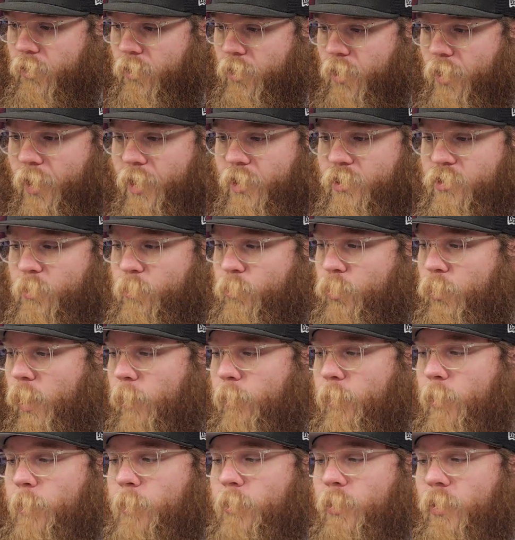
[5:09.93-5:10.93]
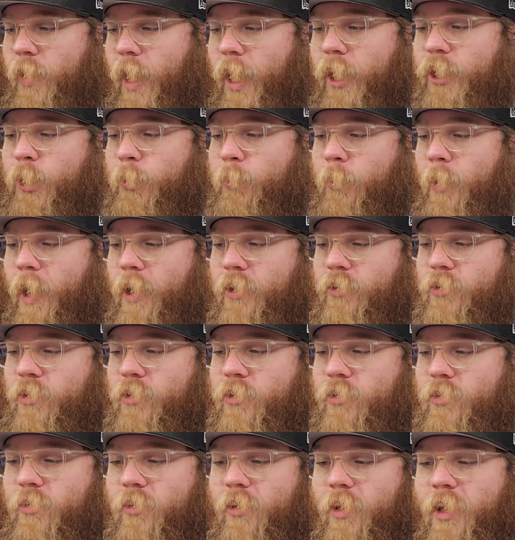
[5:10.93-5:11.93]
All right, some premium collection
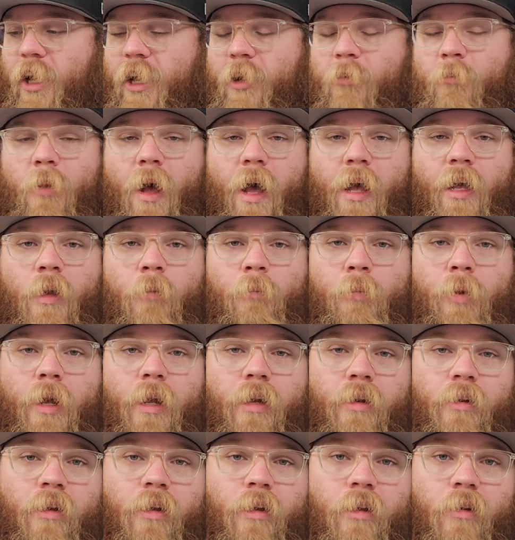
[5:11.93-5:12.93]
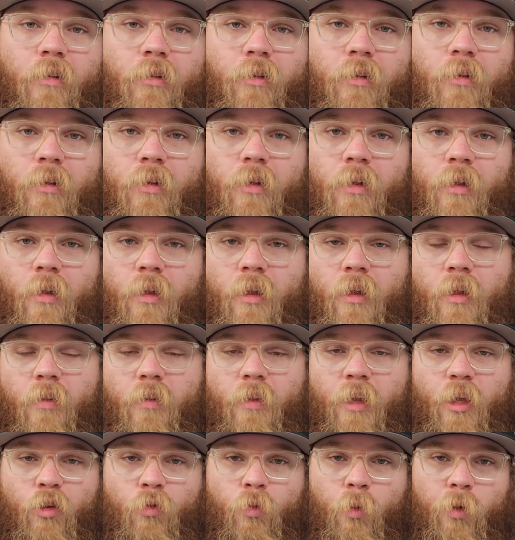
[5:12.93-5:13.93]
boxes. In my opinion,
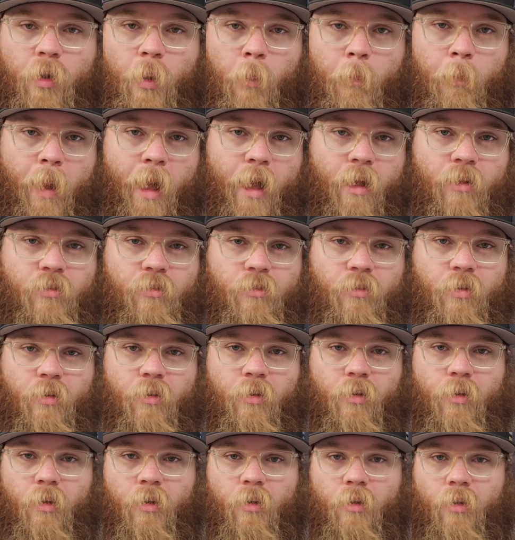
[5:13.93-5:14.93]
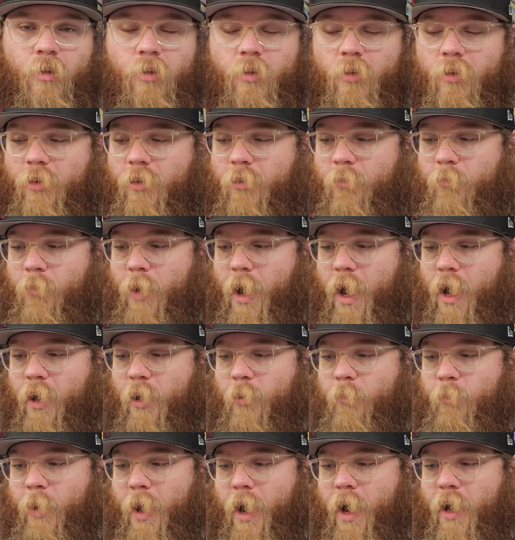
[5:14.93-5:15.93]
these were the best
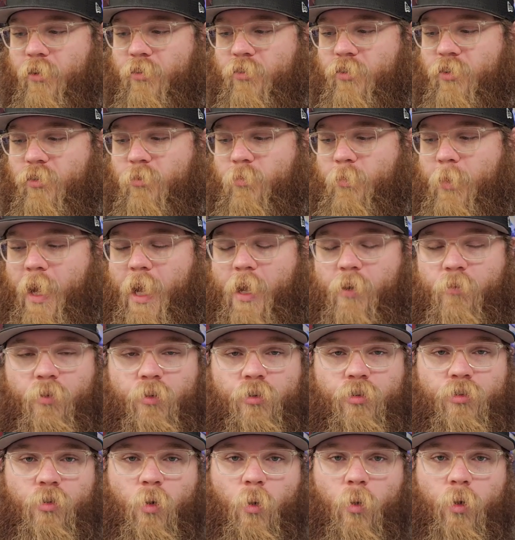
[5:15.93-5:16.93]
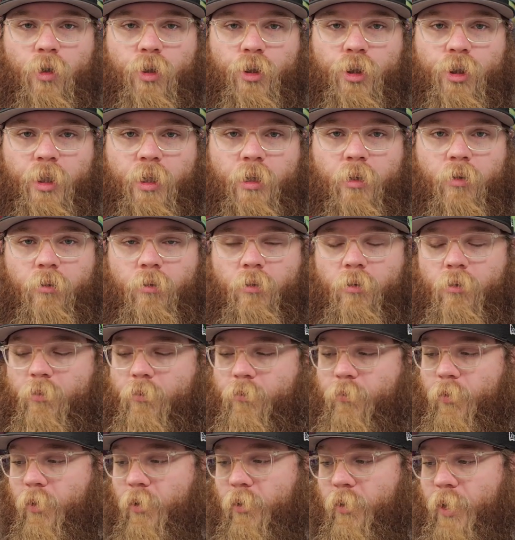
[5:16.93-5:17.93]
modern boxes made for Sword and Shield,
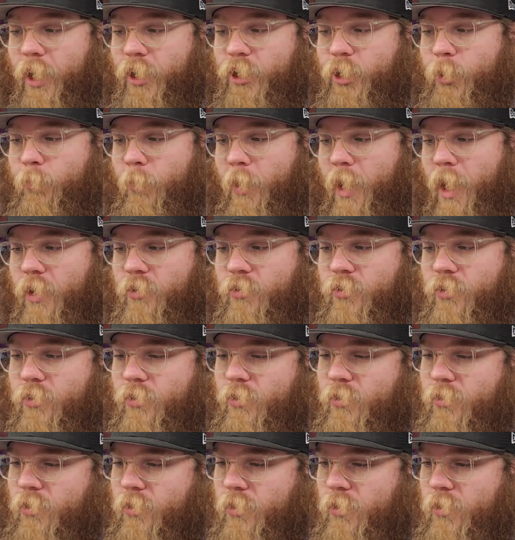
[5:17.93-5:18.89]
for collection boxes.